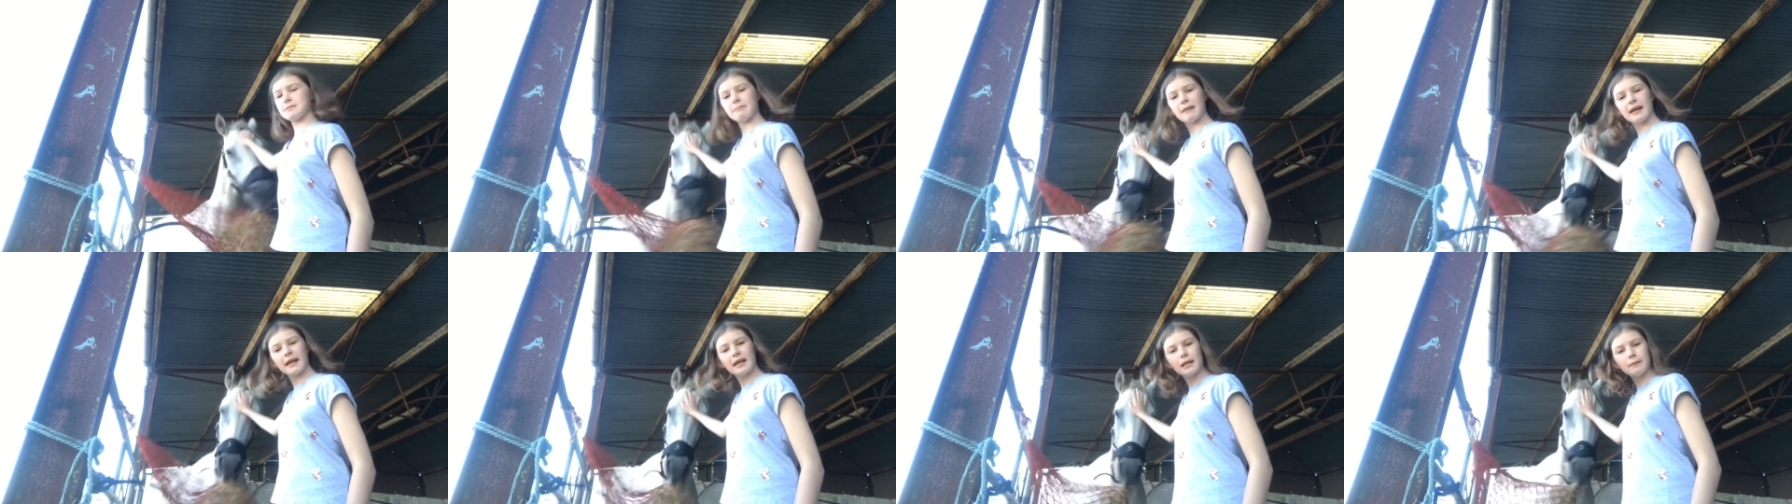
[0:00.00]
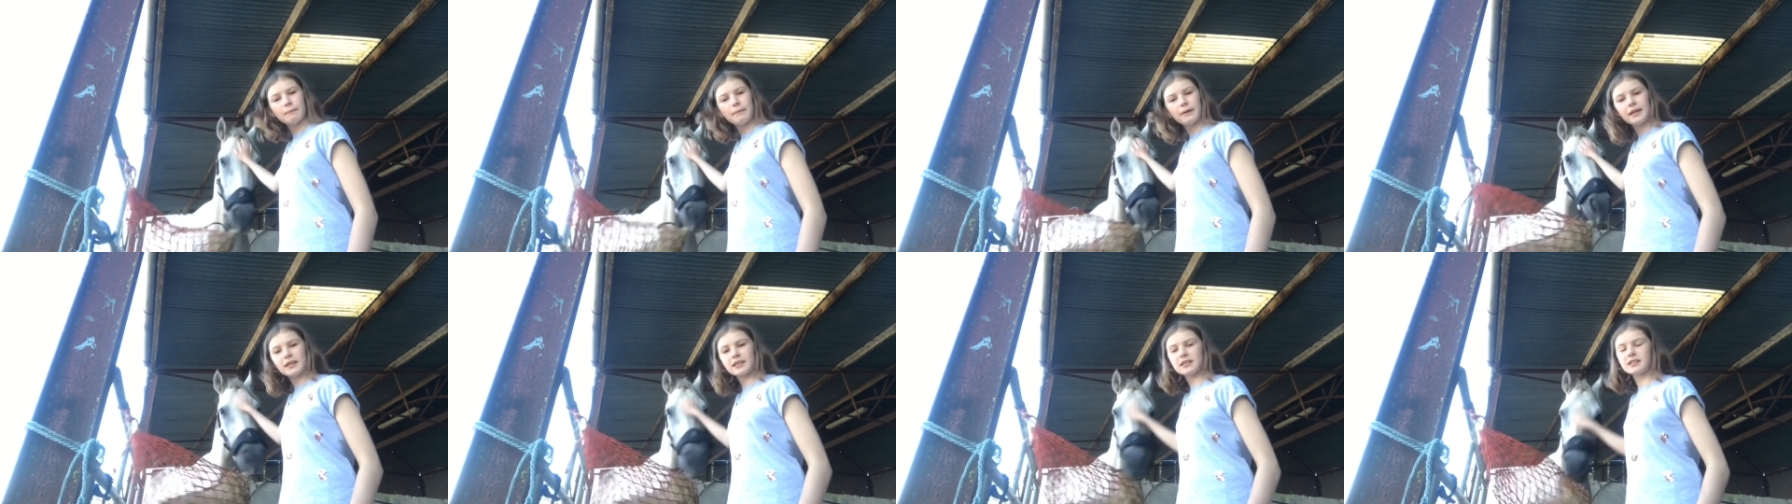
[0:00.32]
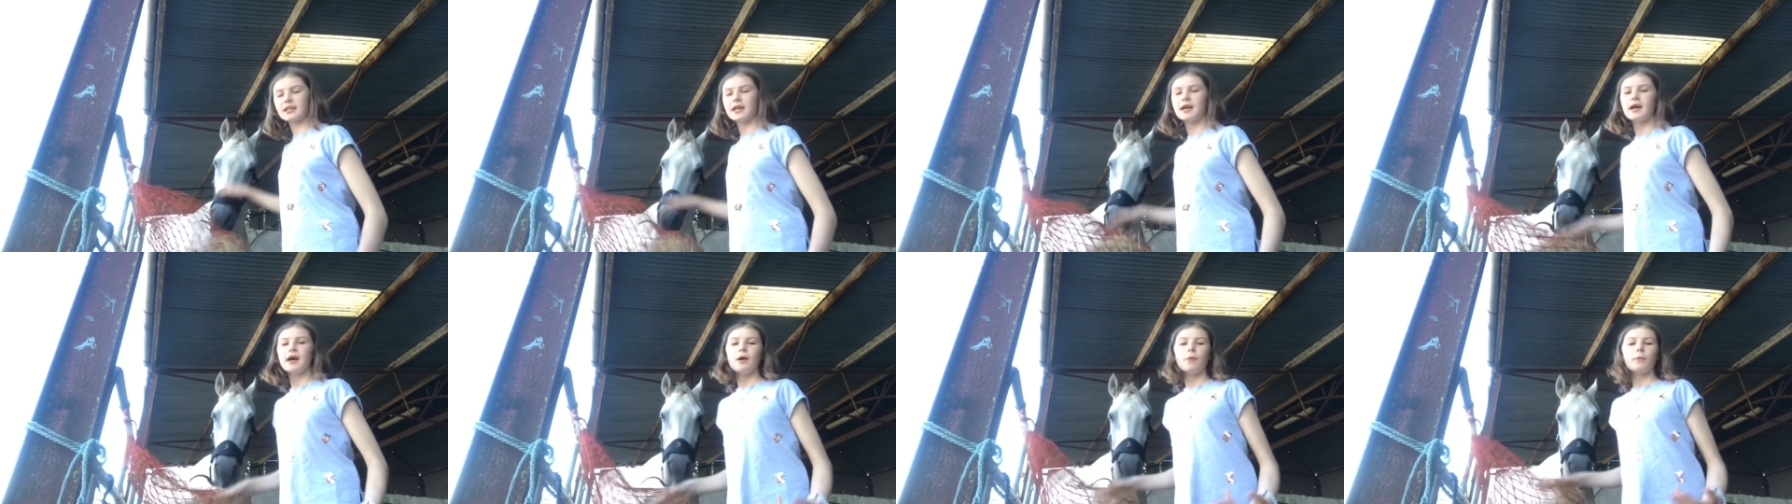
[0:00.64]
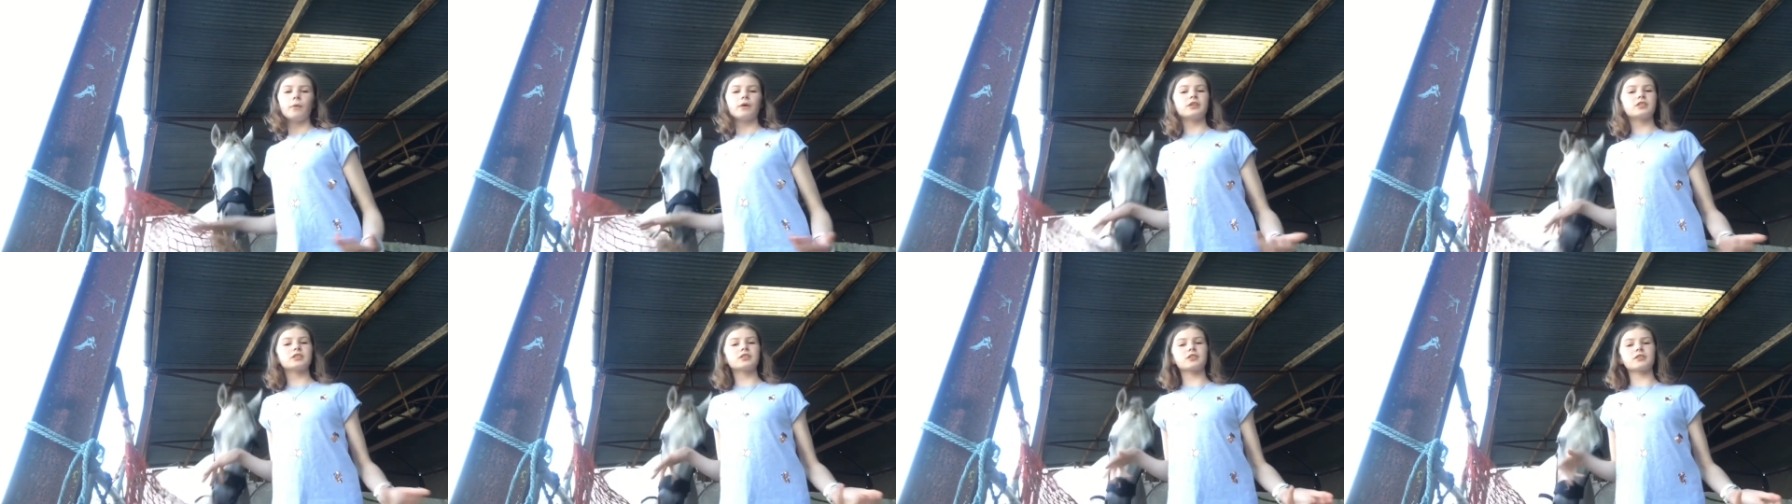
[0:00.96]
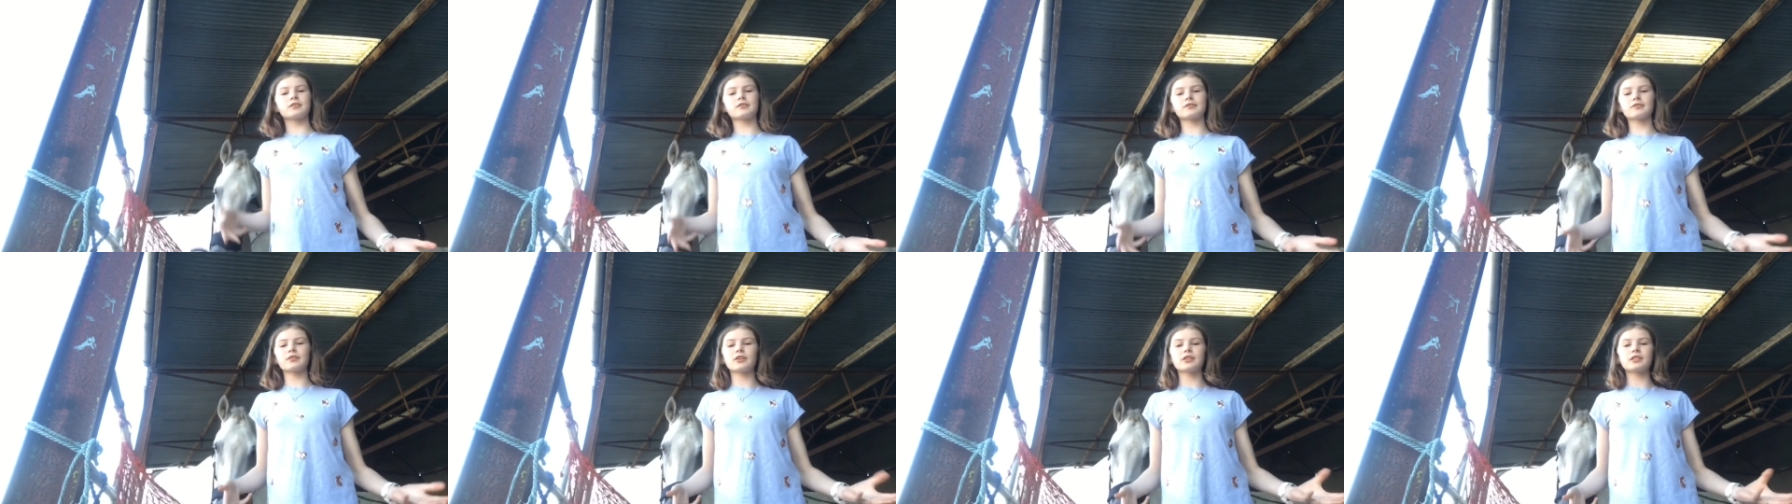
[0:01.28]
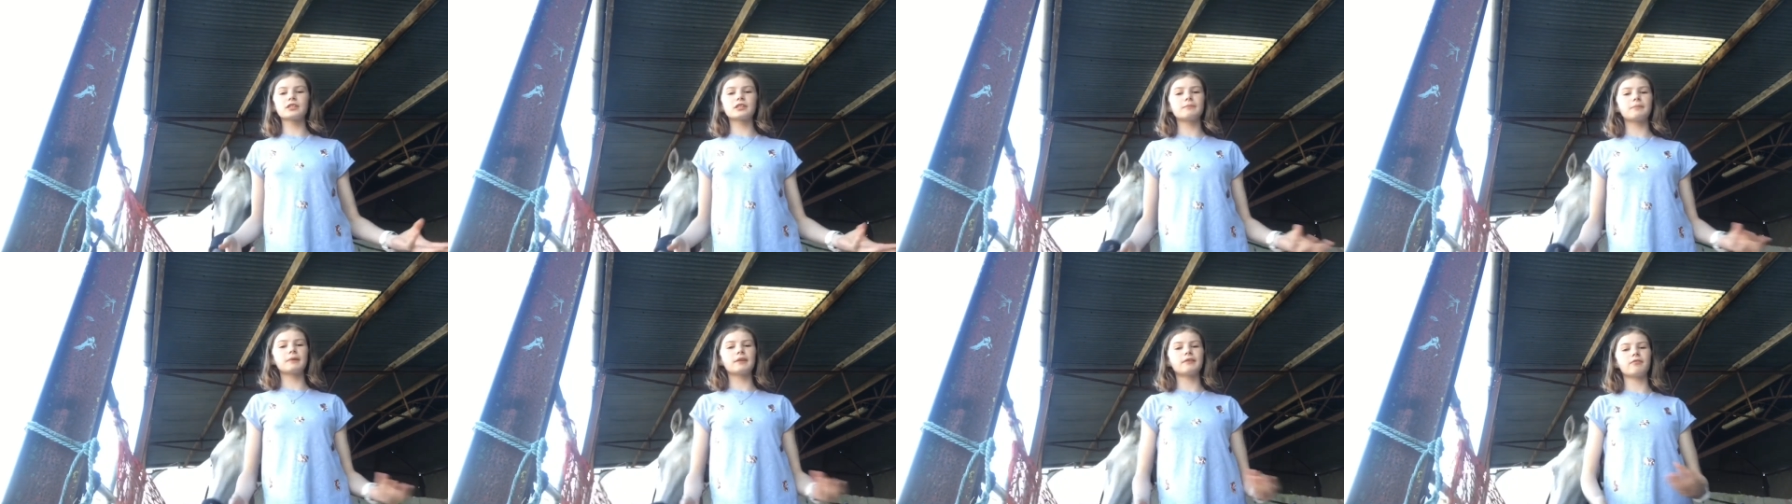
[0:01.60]
mane a bit, which just results
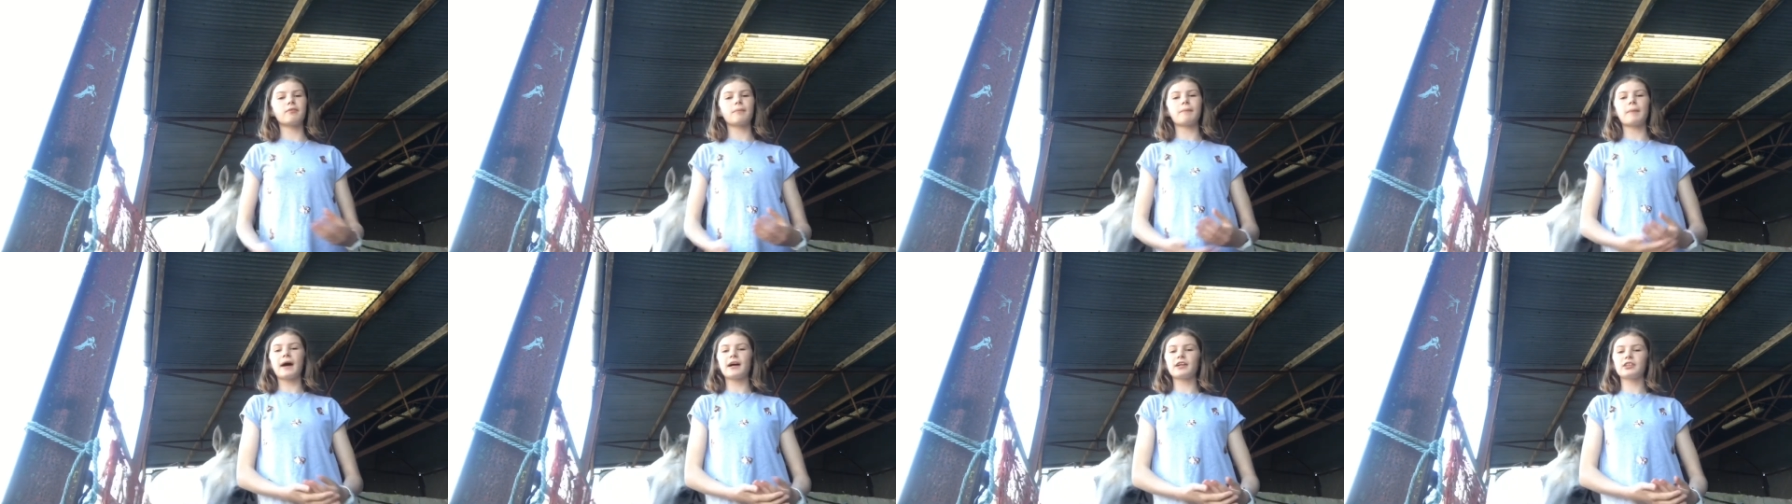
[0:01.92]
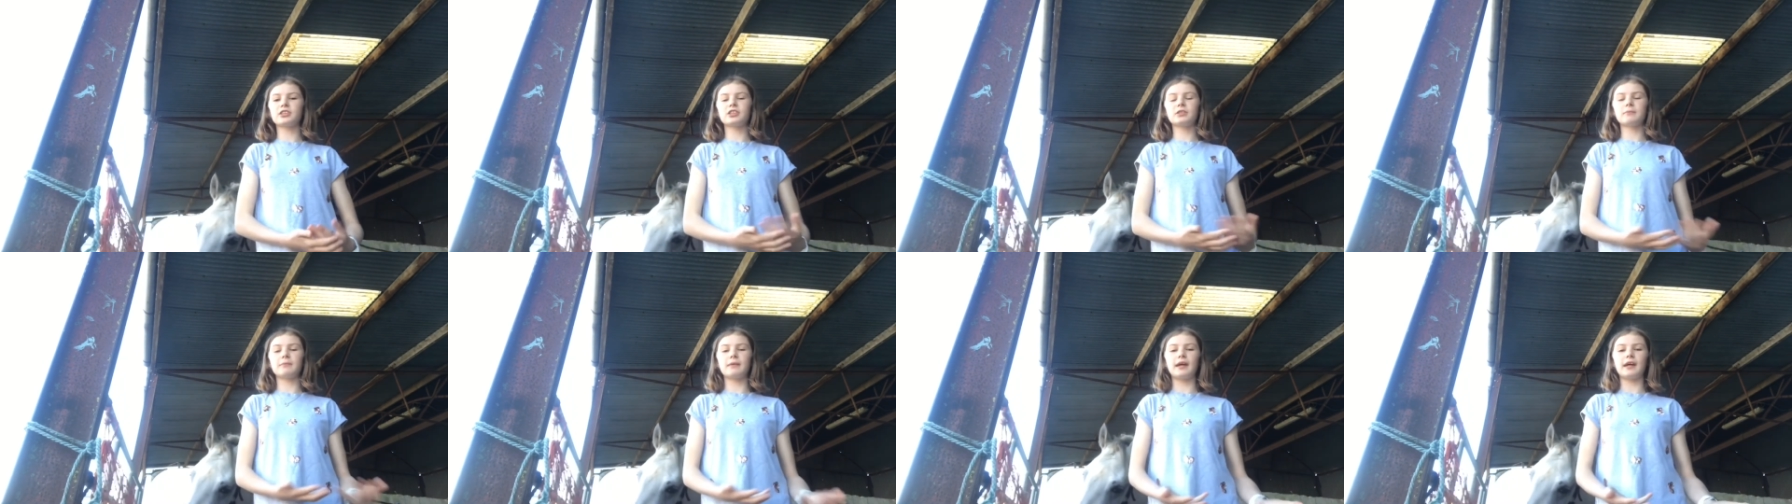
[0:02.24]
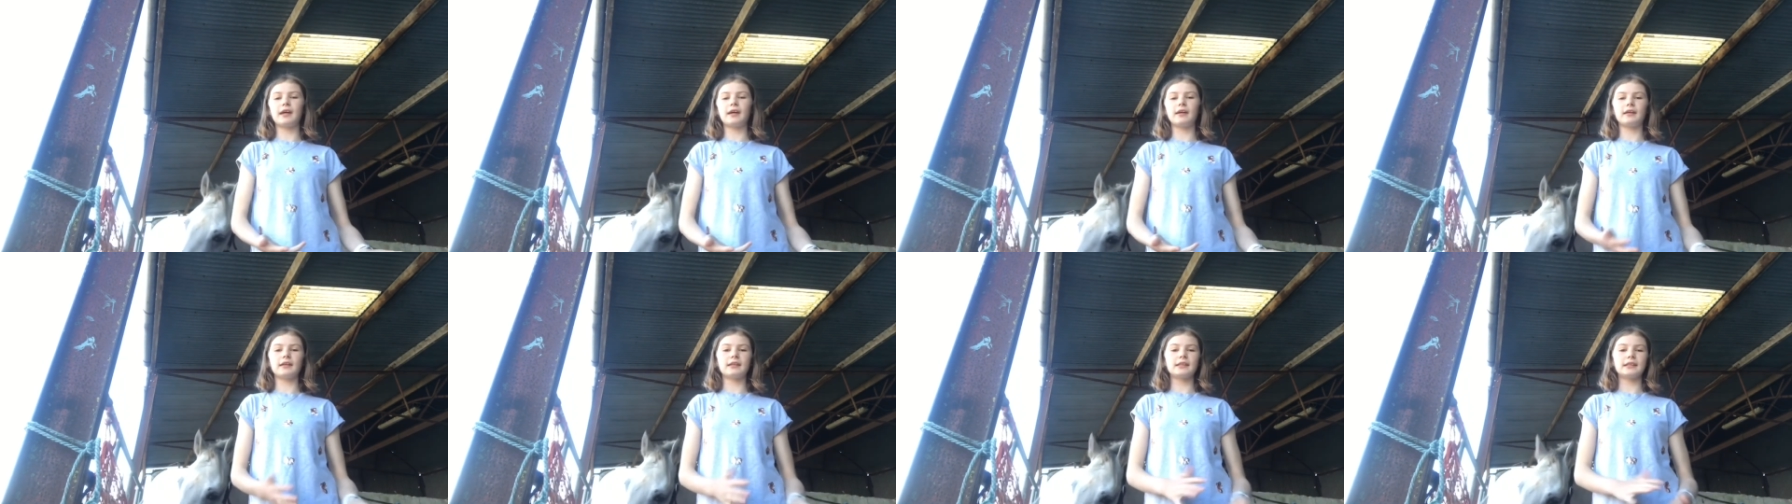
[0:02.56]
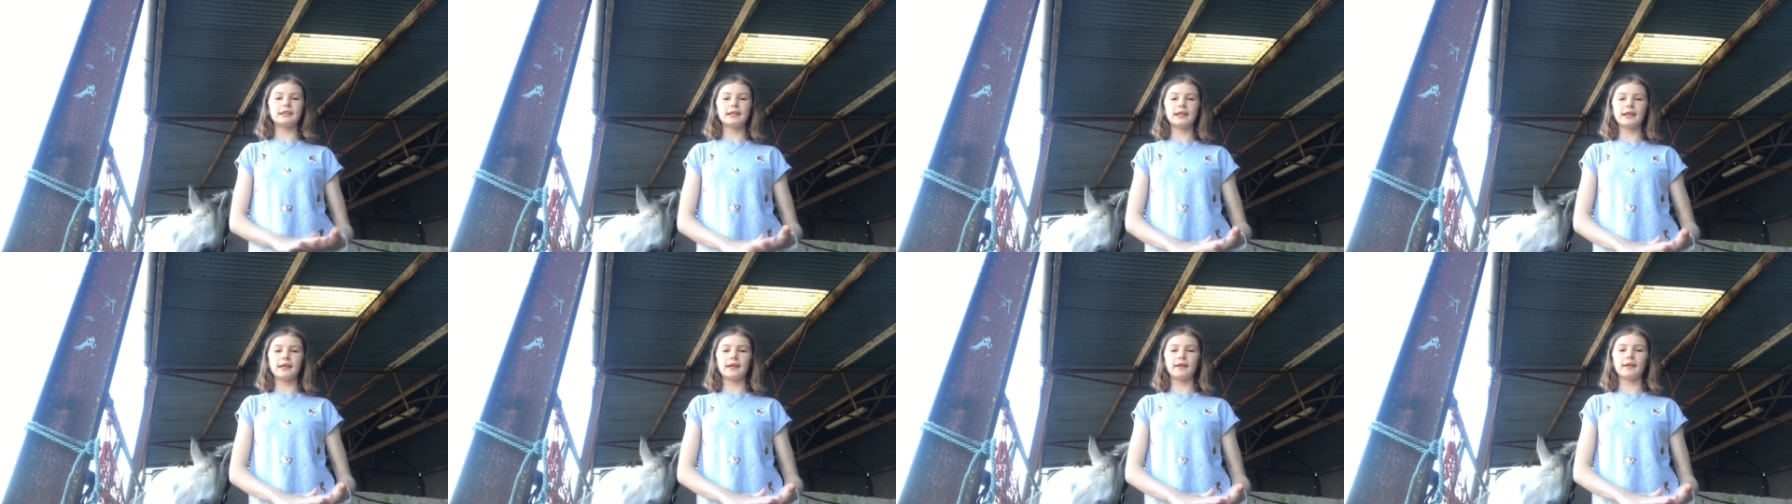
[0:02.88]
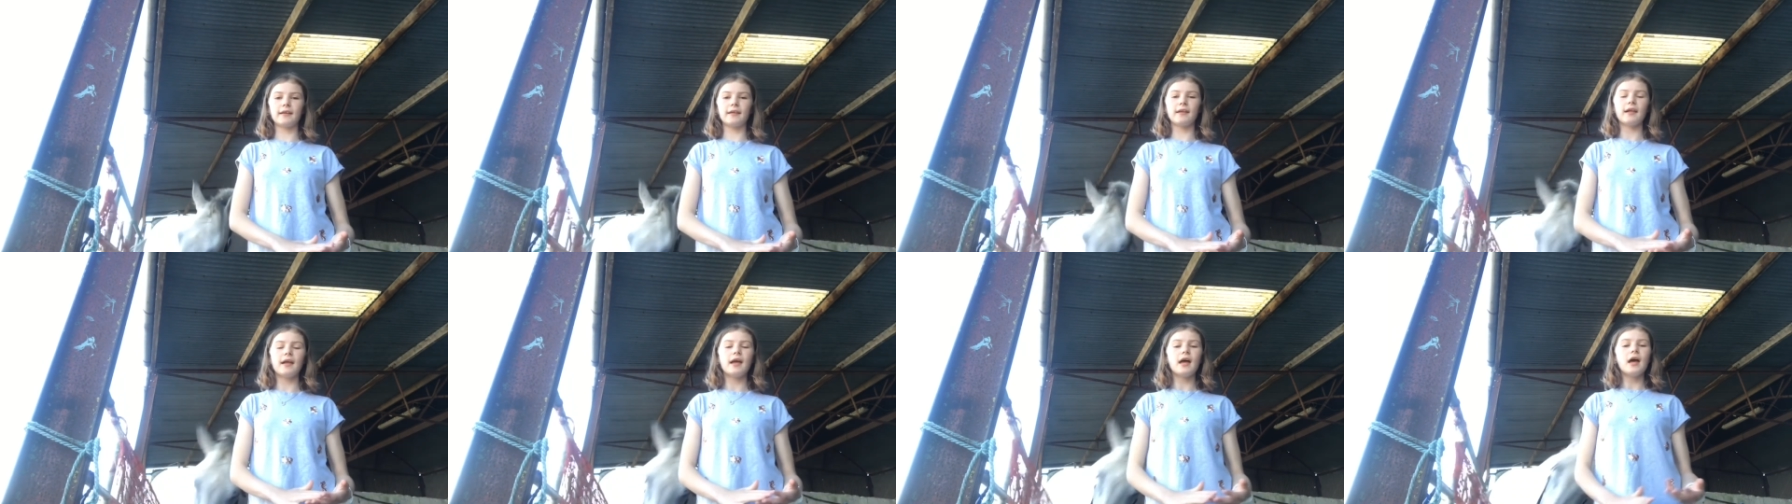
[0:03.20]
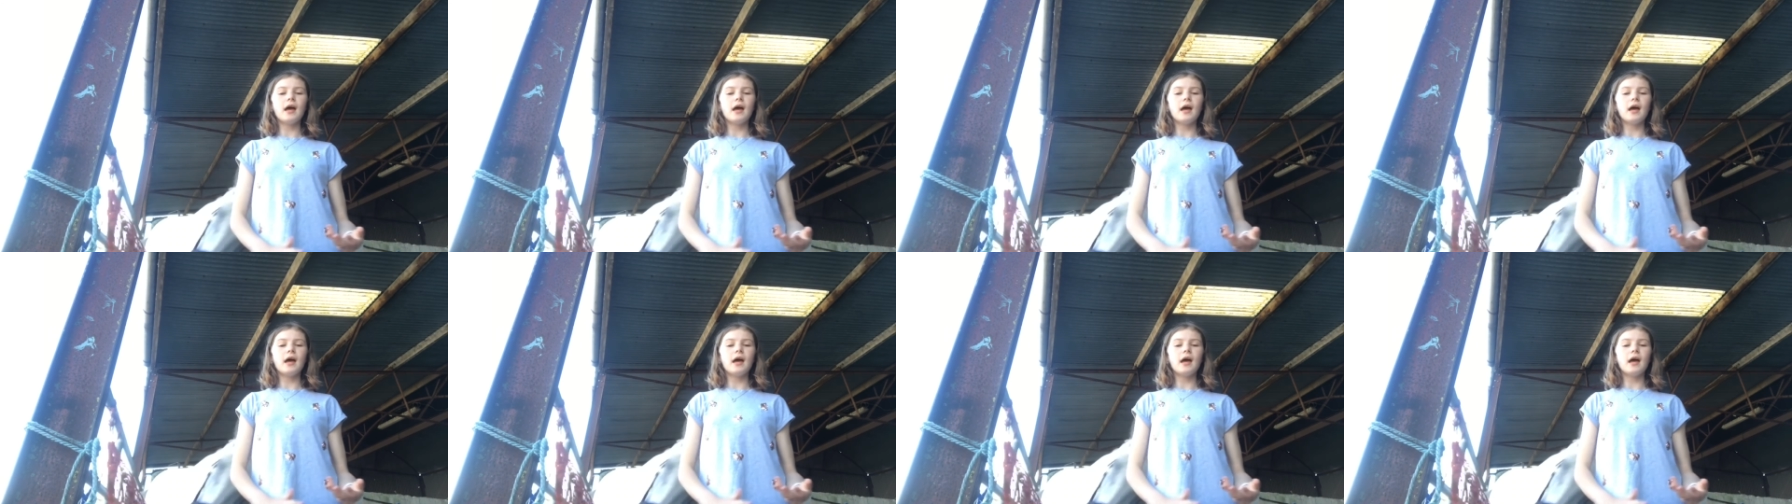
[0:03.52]
in a bit of a patchy mane and tail.